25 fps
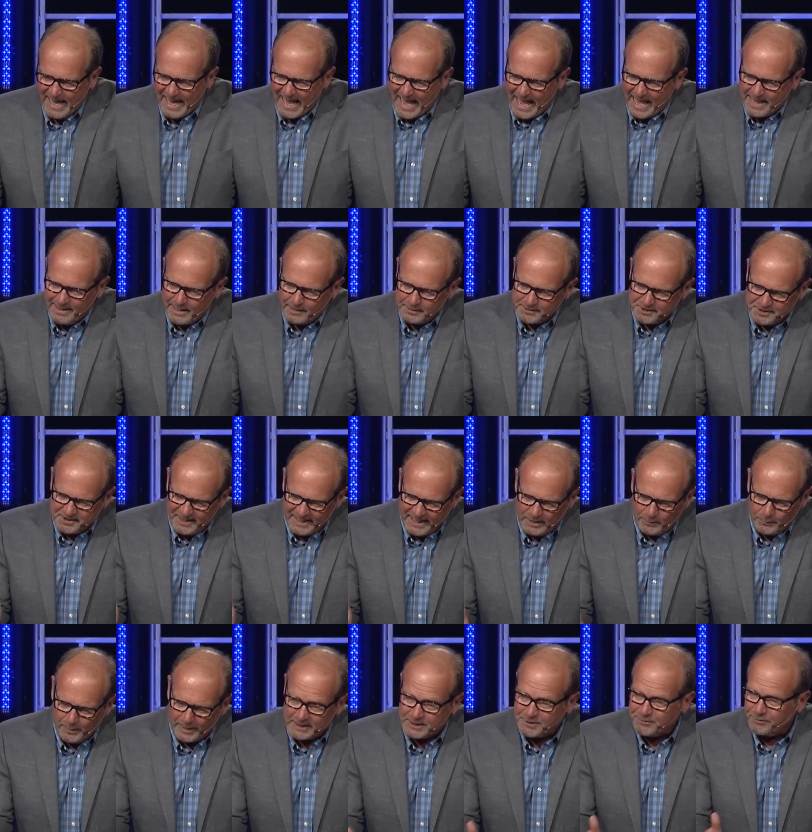and then
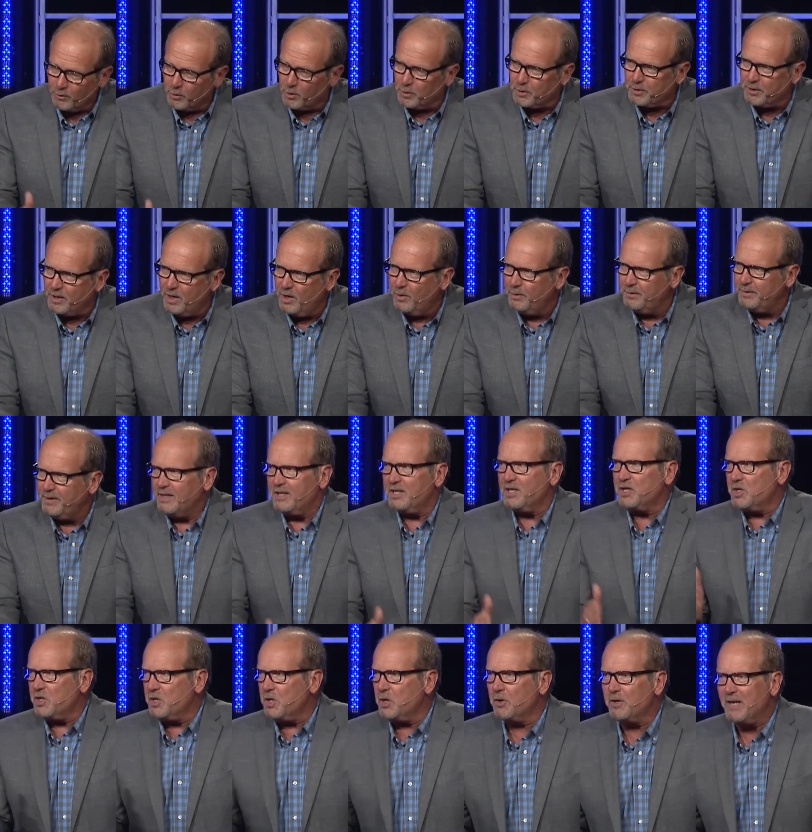sin, when it's full grown,
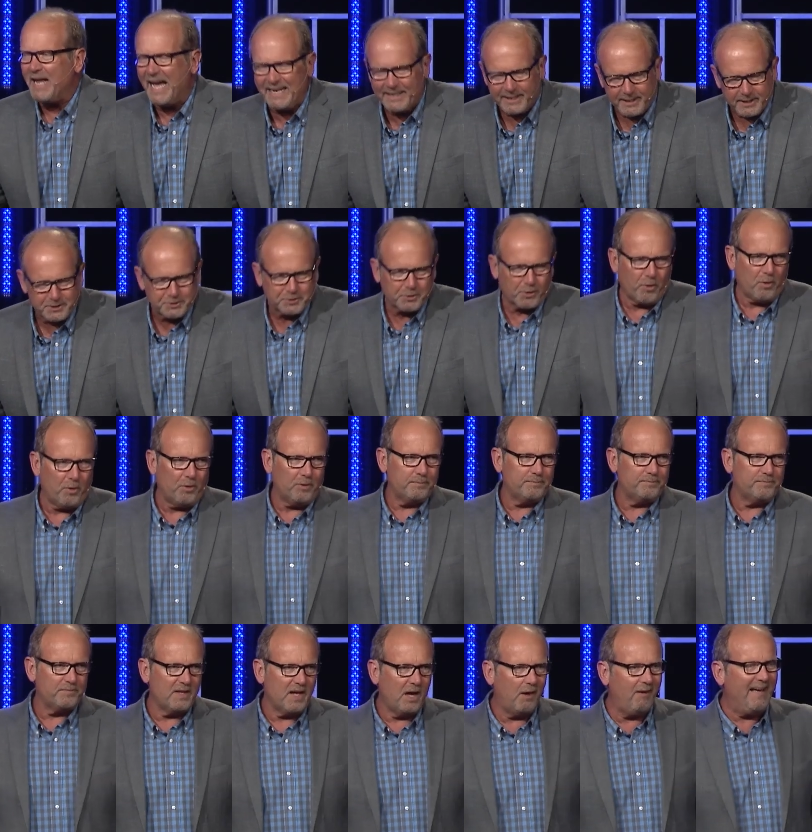you're not in control.
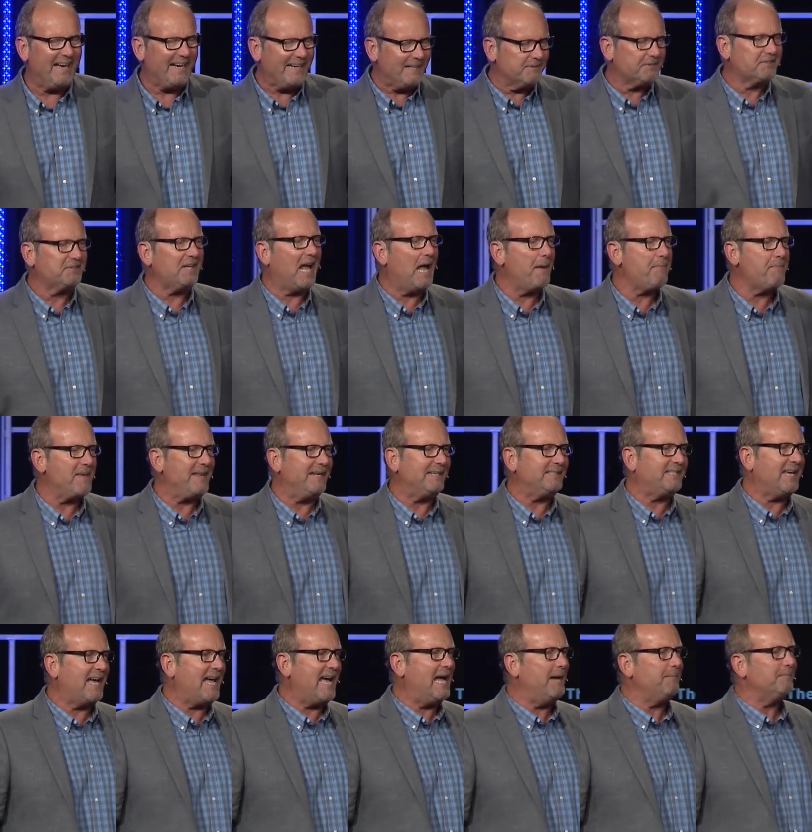Oh, I can stop
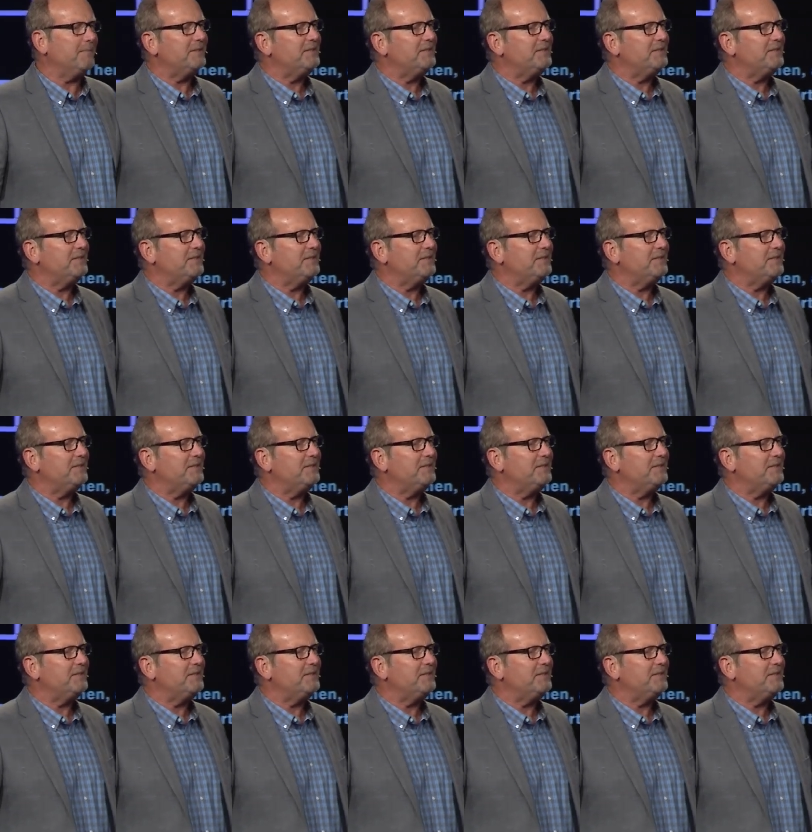anytime.